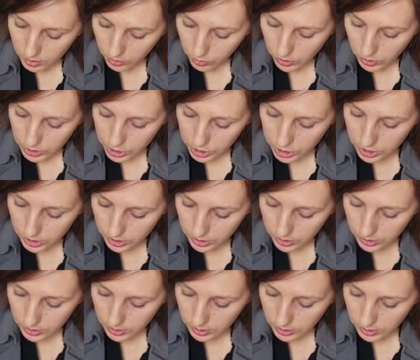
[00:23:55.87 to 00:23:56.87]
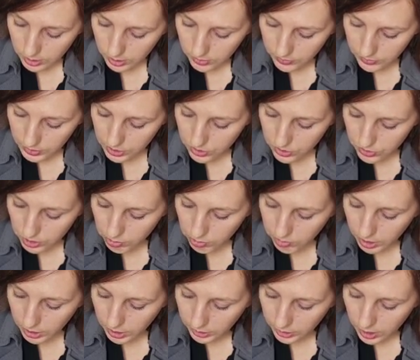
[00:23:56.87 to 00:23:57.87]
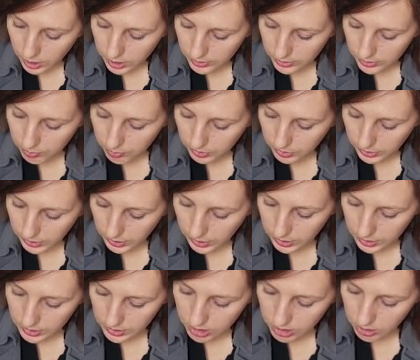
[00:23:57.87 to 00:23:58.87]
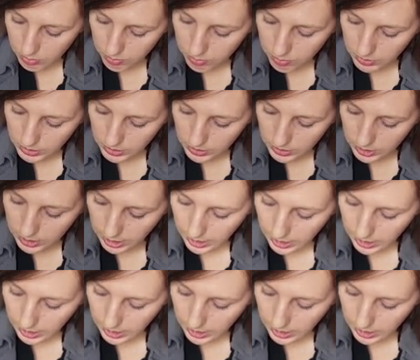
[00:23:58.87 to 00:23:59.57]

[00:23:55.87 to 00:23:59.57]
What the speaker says: Question. If a streamlined cover plate is to be